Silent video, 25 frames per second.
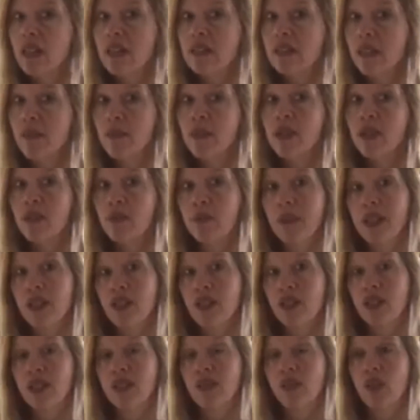Some of you
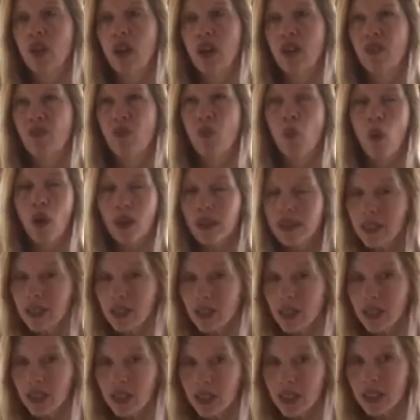may just have gone, what
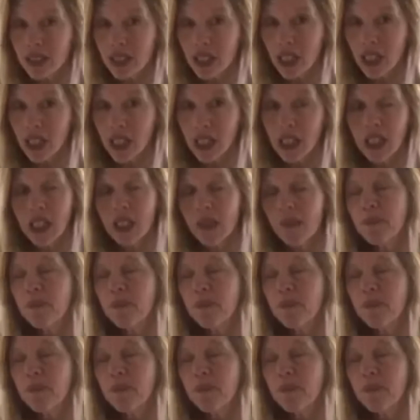did she just say?